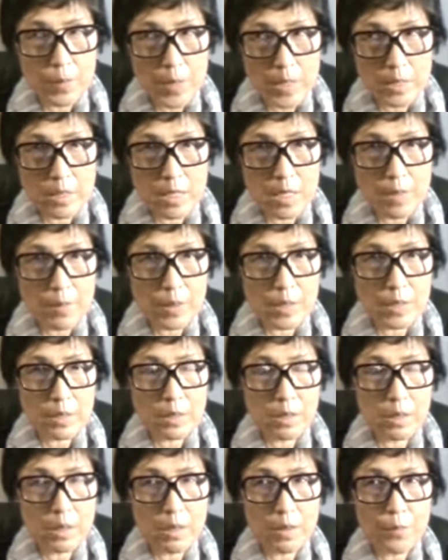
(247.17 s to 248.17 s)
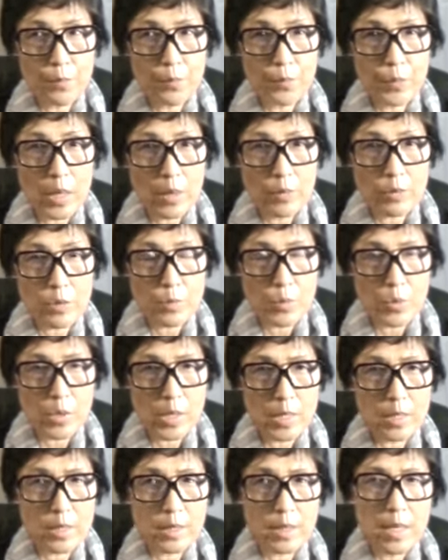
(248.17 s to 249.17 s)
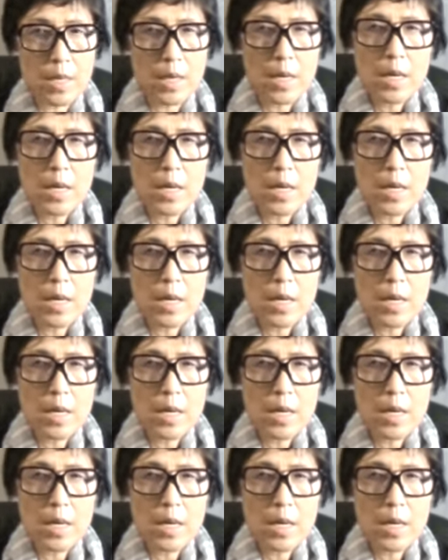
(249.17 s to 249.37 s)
pandemic outbreak.